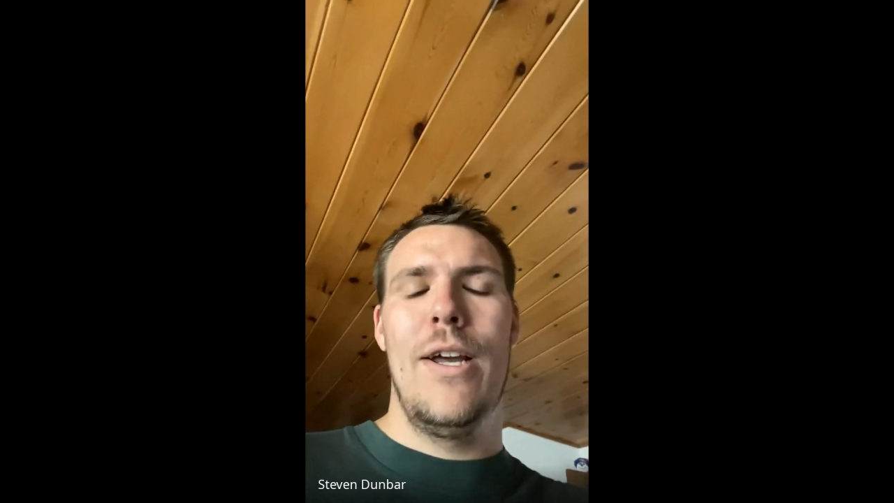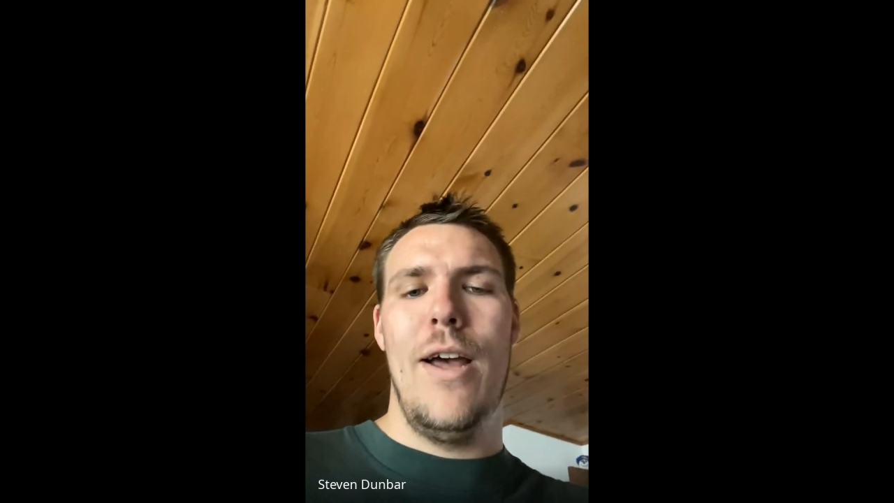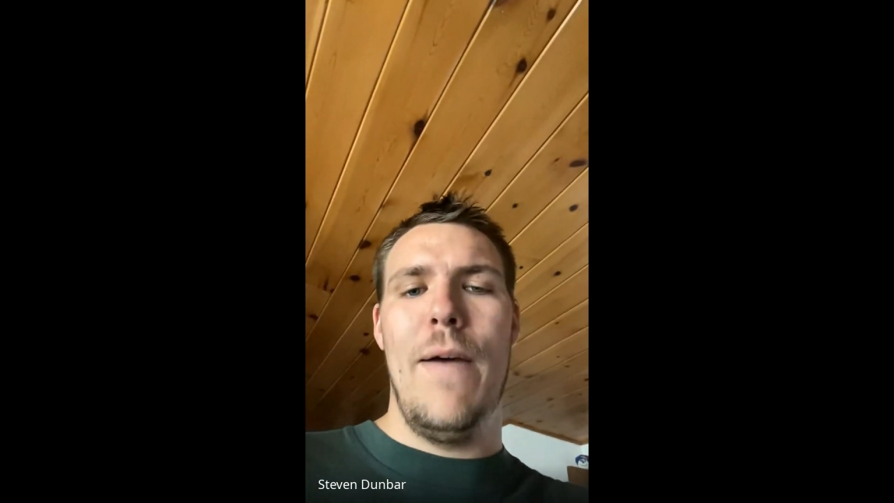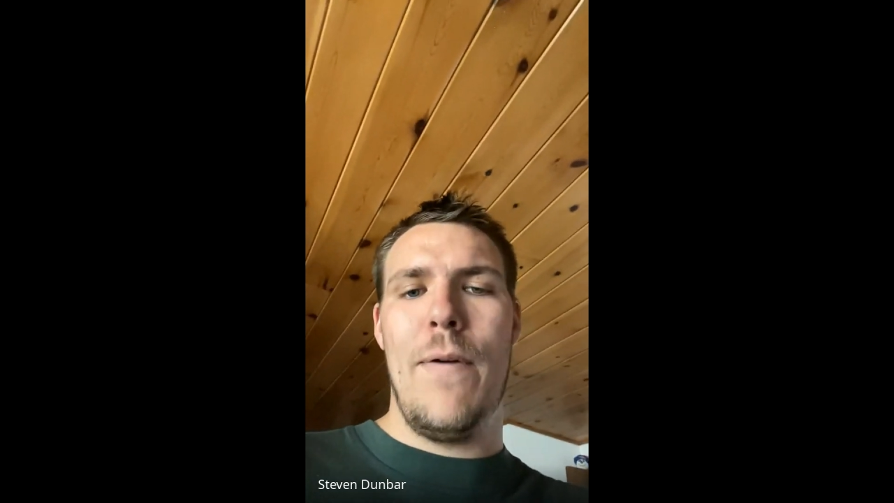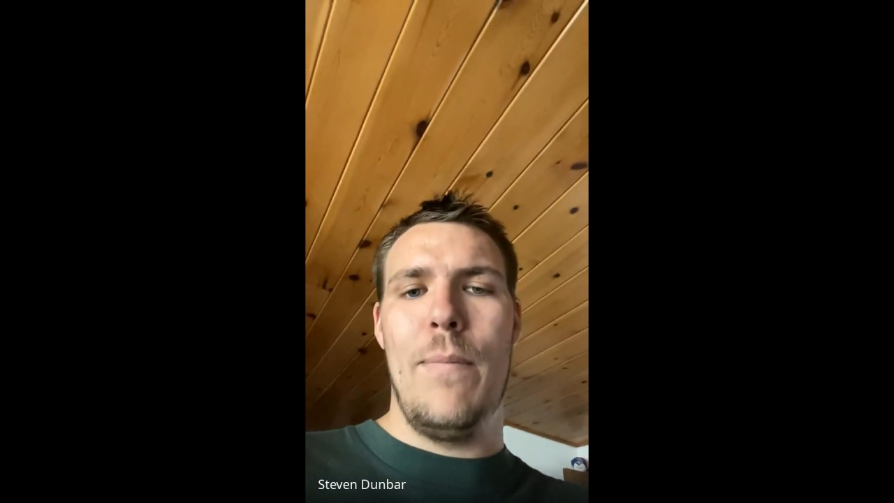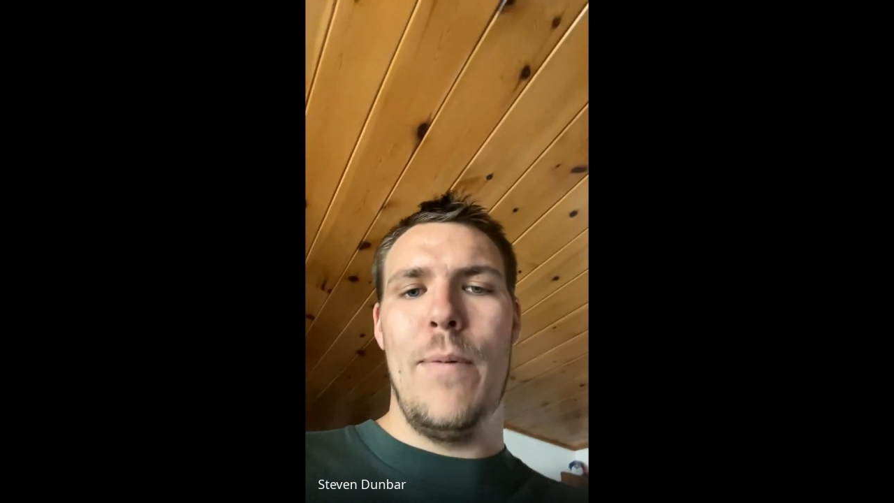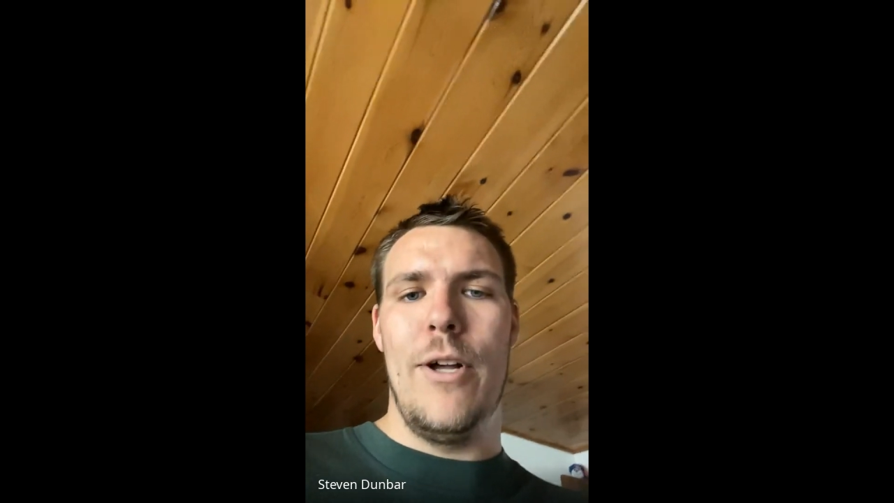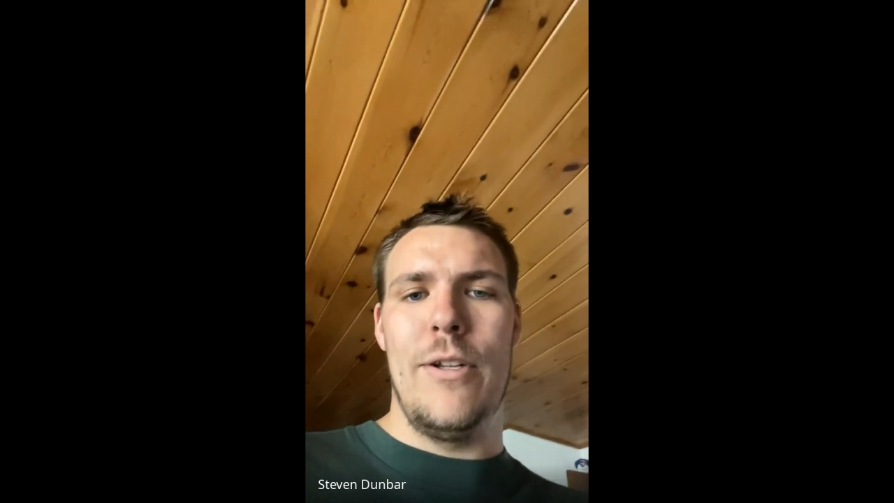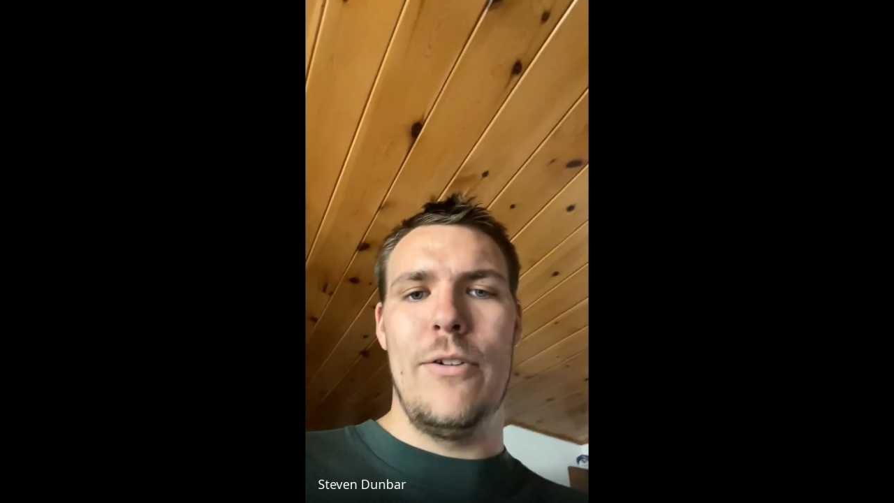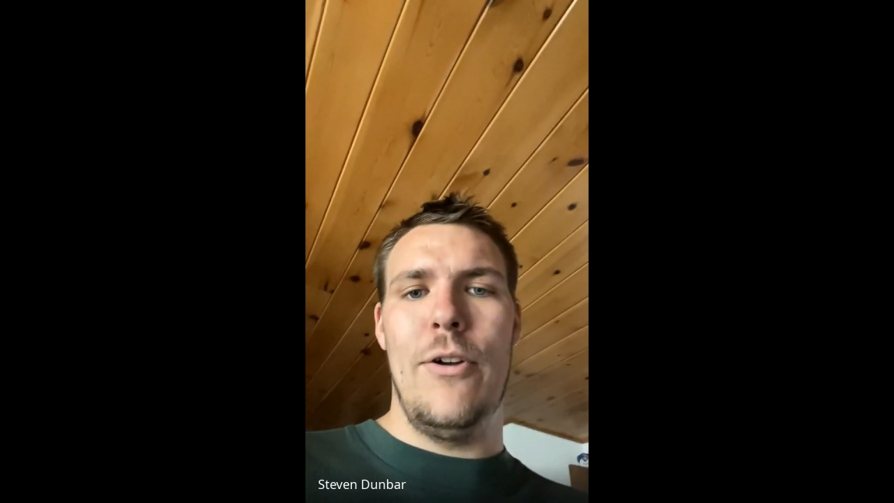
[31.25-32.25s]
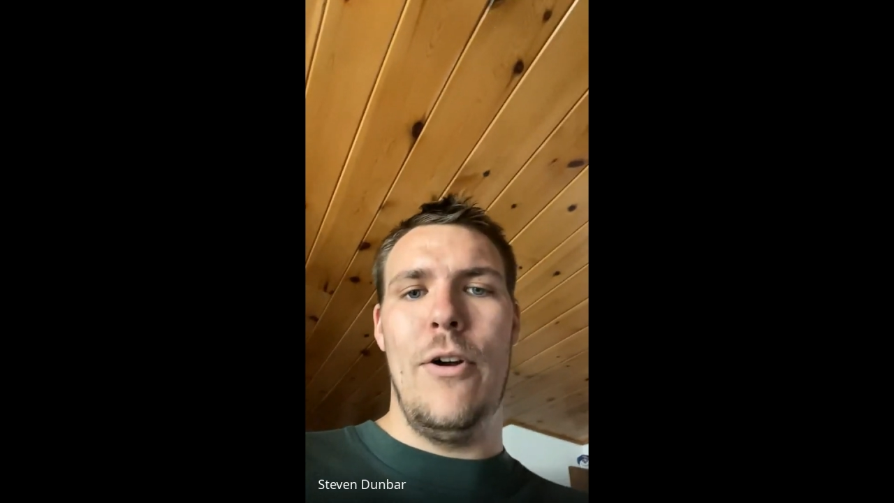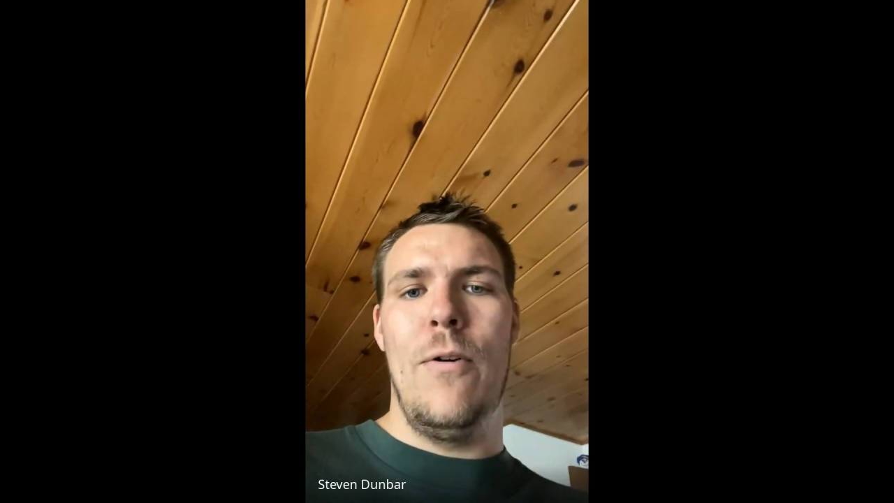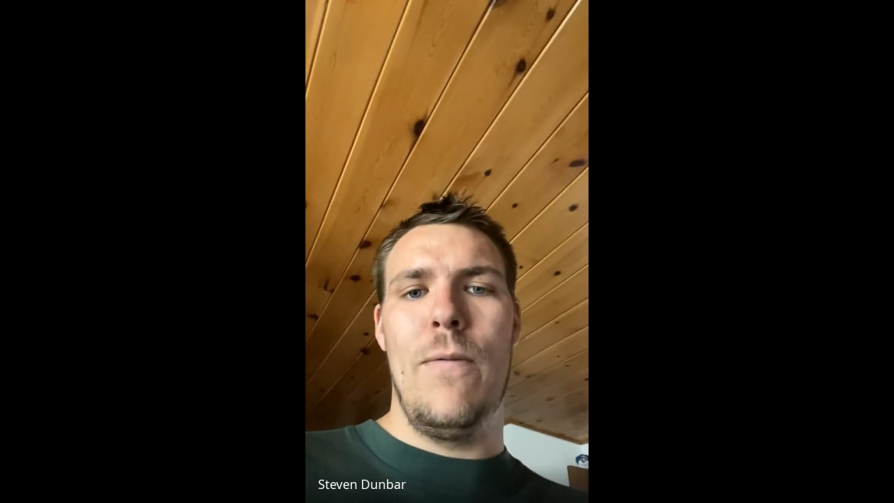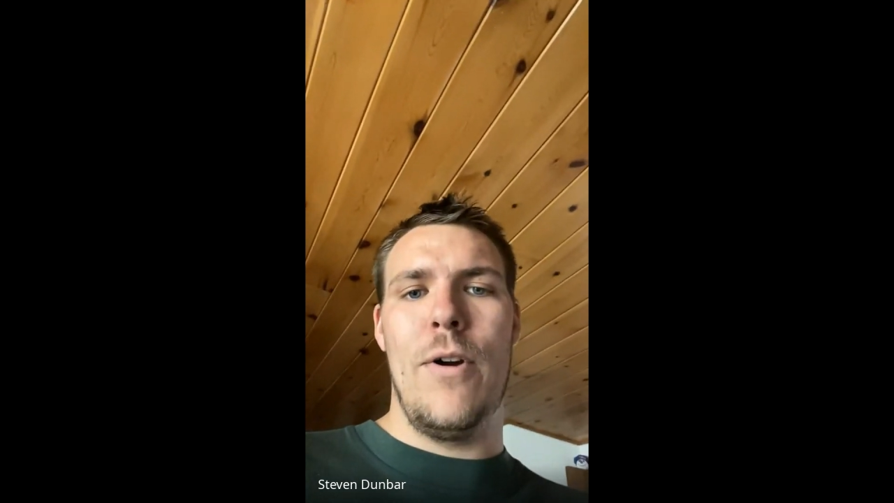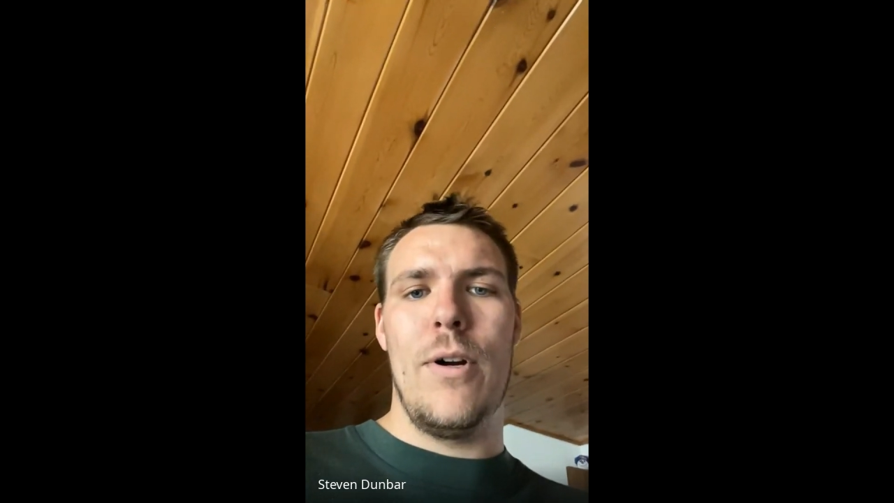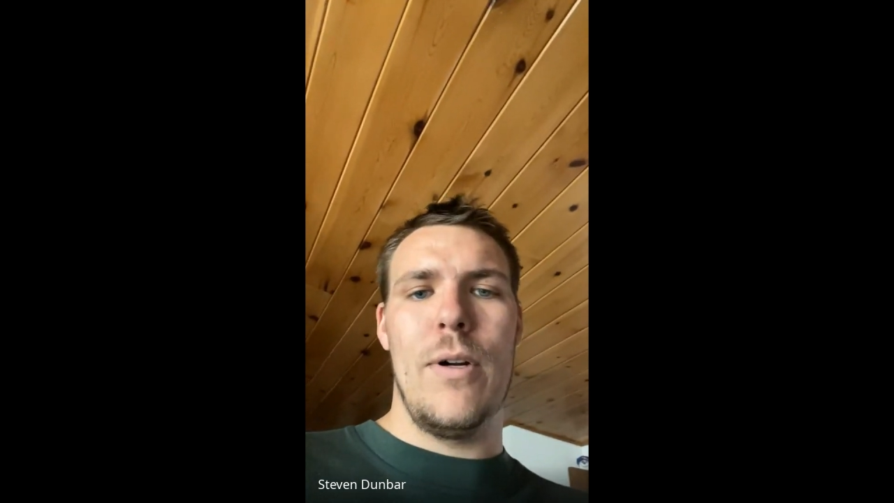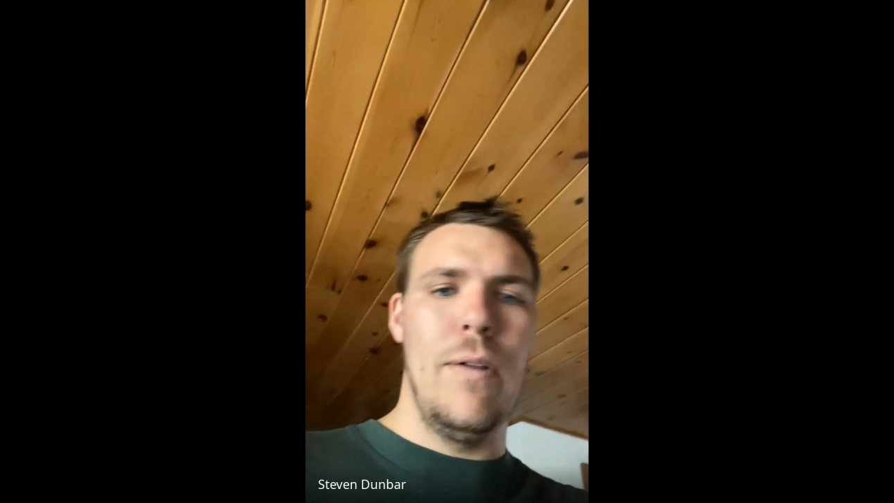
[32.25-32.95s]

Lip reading: Everbond, over